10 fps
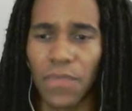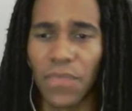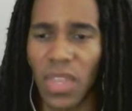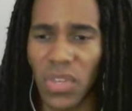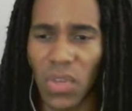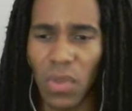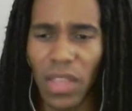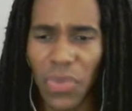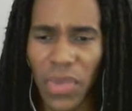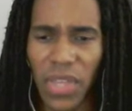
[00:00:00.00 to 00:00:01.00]
So
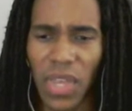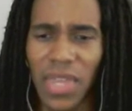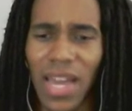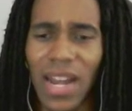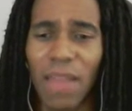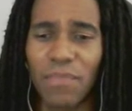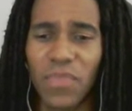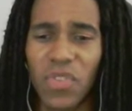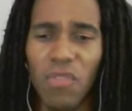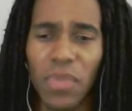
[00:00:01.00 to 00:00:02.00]
little things like that, I
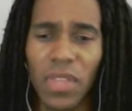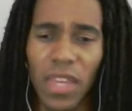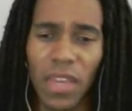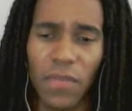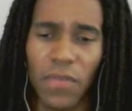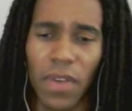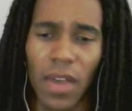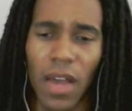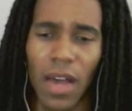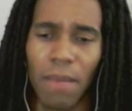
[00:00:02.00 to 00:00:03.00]
do believe,
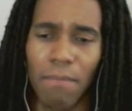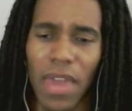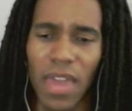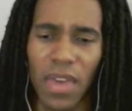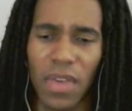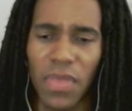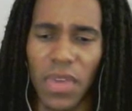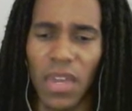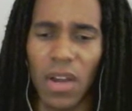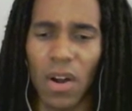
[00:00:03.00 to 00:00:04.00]
make
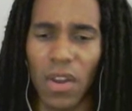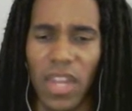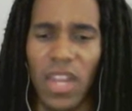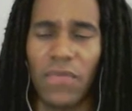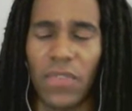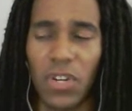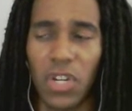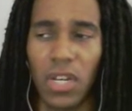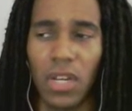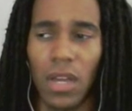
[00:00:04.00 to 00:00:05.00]
the arcade
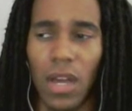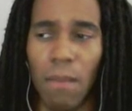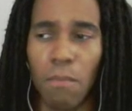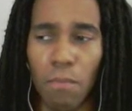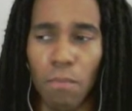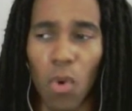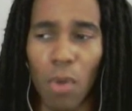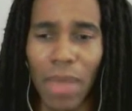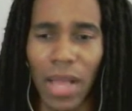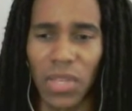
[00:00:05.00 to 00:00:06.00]
version a more
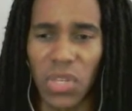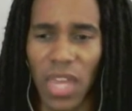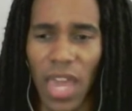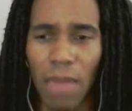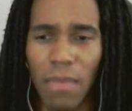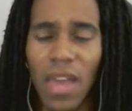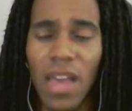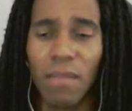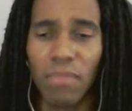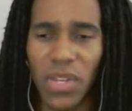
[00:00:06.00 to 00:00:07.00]
balanced game.
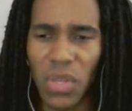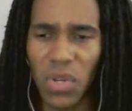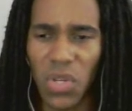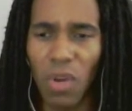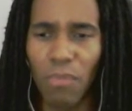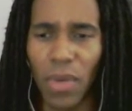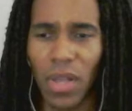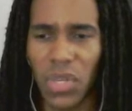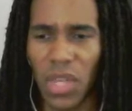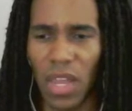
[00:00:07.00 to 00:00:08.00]
Plus, there's no
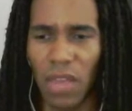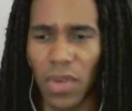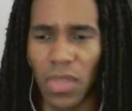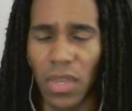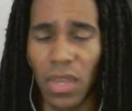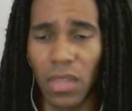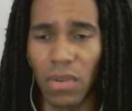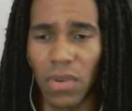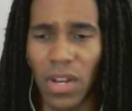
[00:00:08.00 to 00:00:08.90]
ball save on the lower...